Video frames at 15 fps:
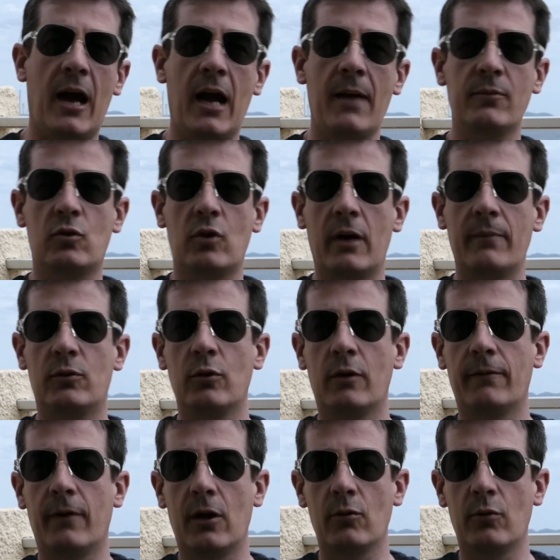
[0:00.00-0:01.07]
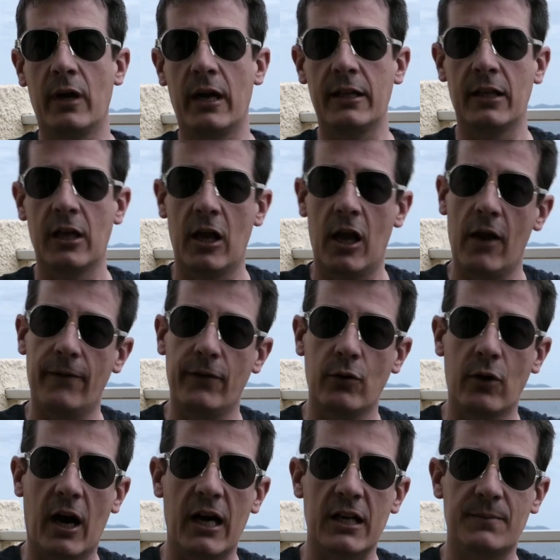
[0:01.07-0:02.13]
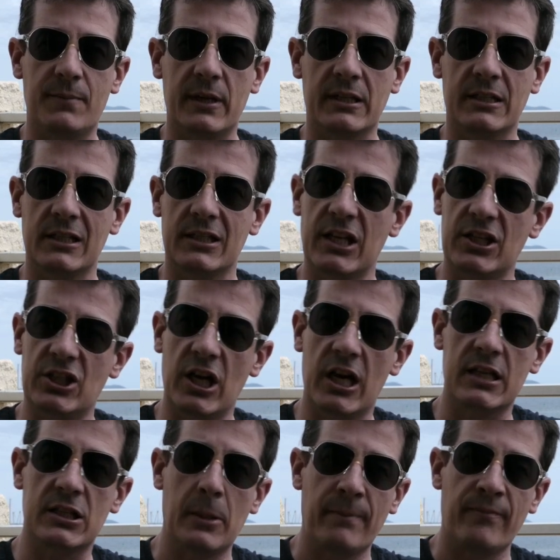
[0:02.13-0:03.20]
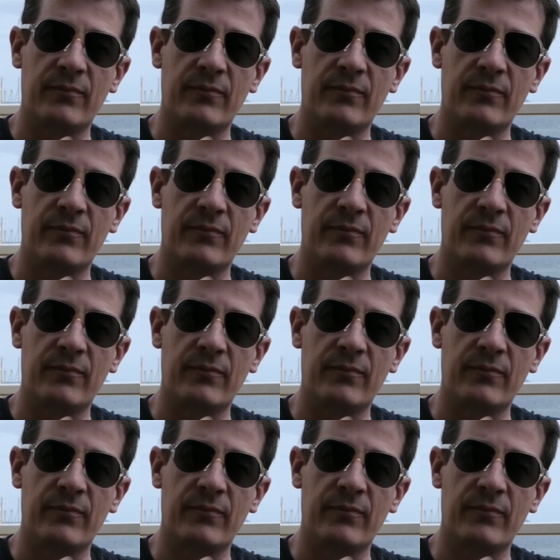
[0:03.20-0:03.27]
I'm trying to evaluate a few aspects such as